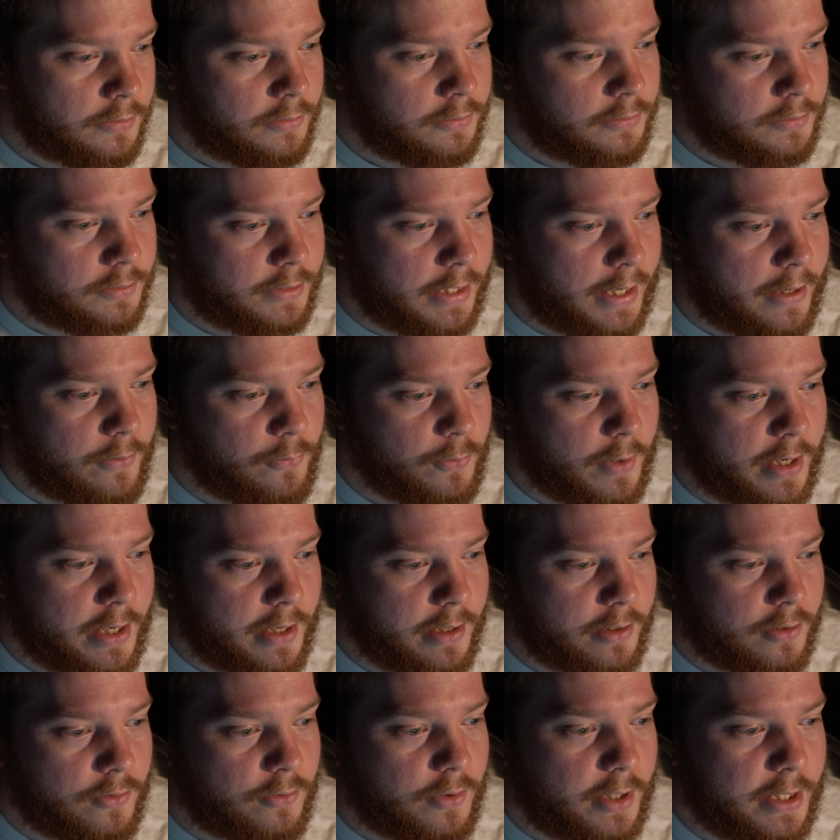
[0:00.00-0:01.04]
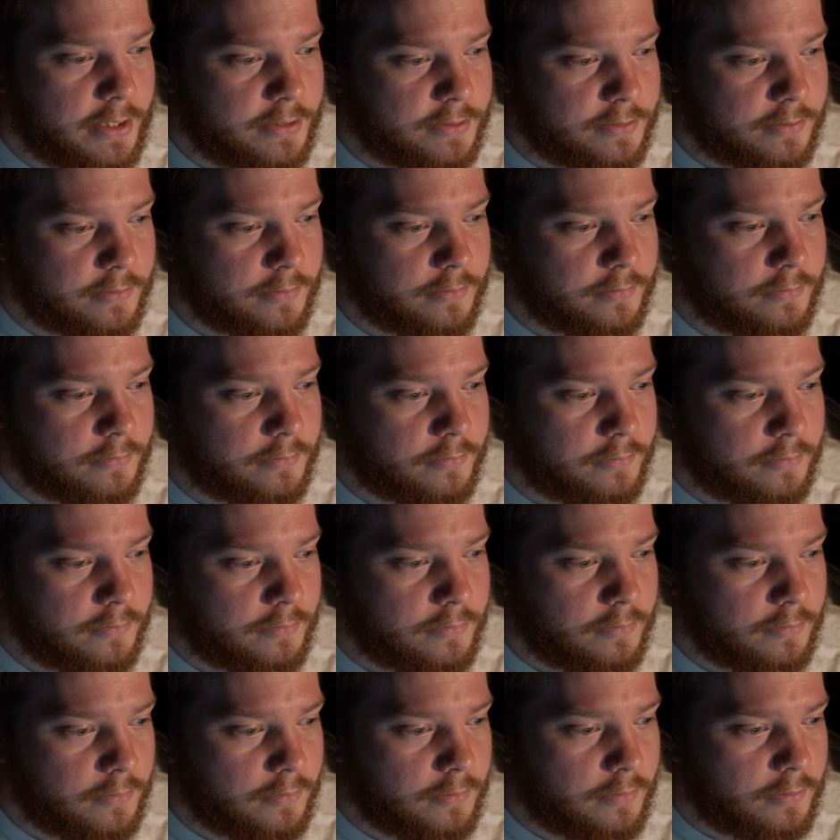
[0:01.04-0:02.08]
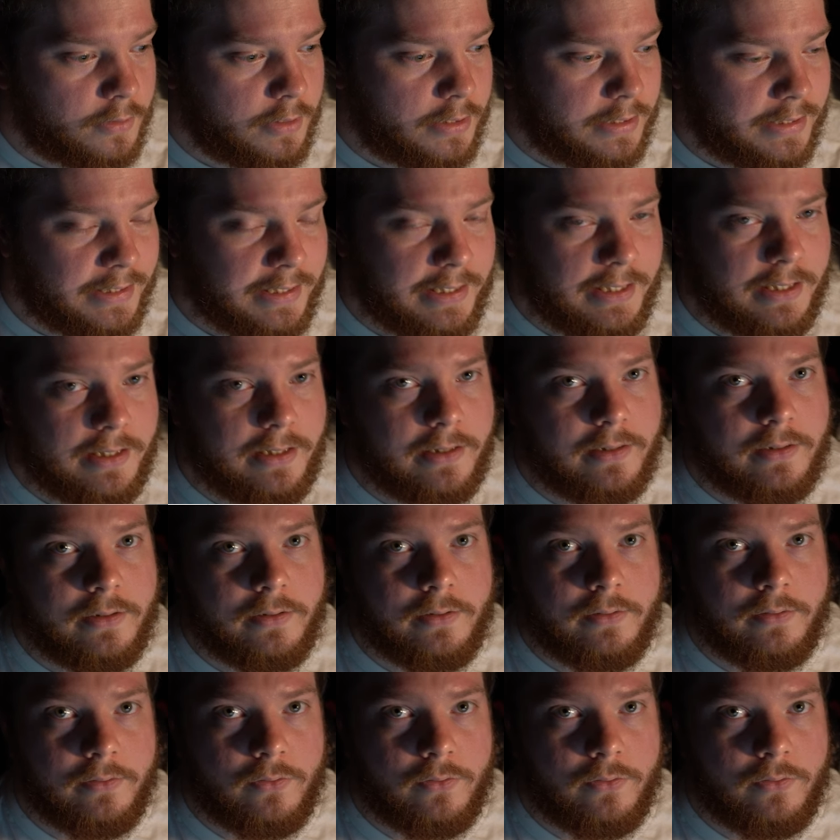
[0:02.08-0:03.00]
That way it creates a clean